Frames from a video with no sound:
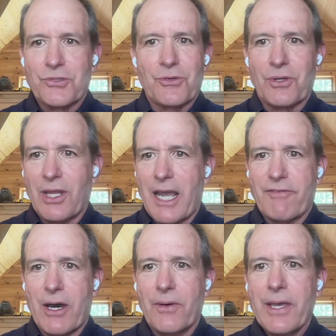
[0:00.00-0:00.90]
are alive
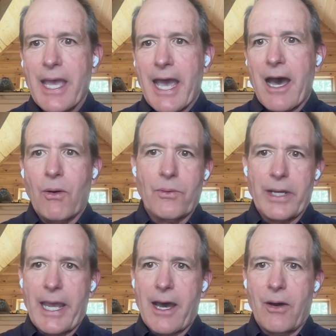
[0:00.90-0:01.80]
how how
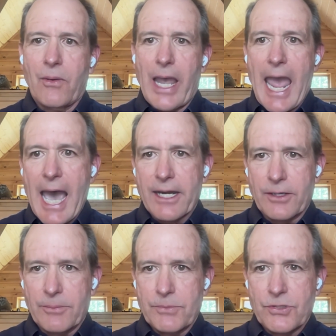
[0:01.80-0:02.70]
how
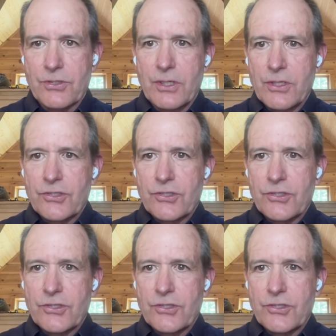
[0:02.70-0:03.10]
atoms